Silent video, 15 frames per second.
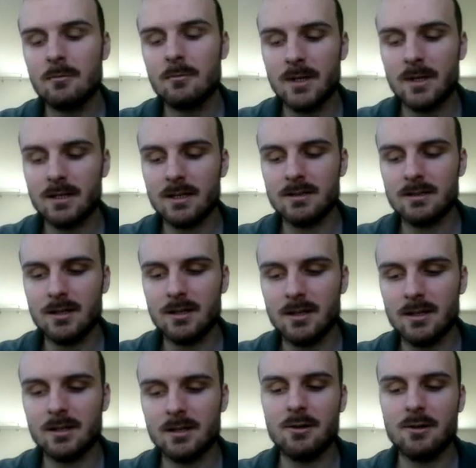because
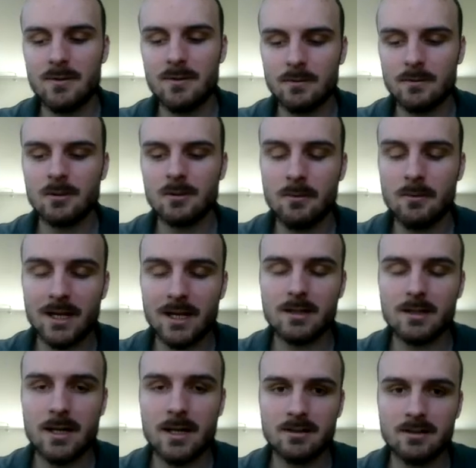the people who were making the
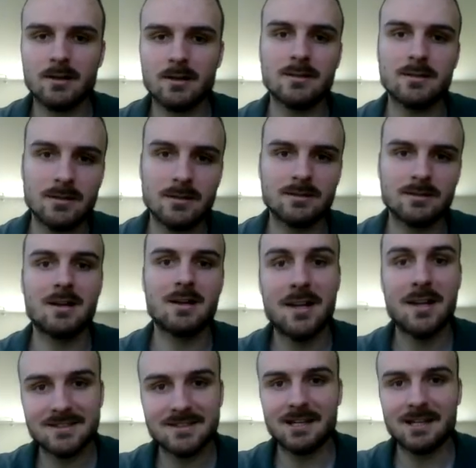test harnesses,
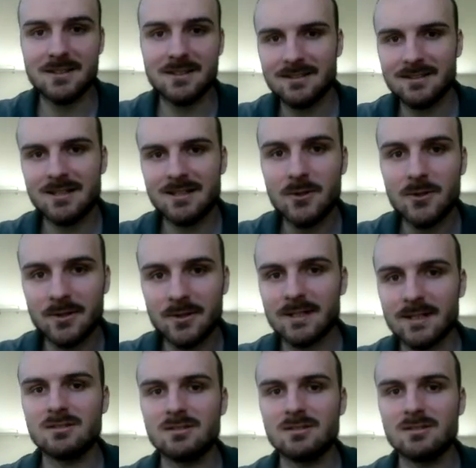it's kind of a difficult thing.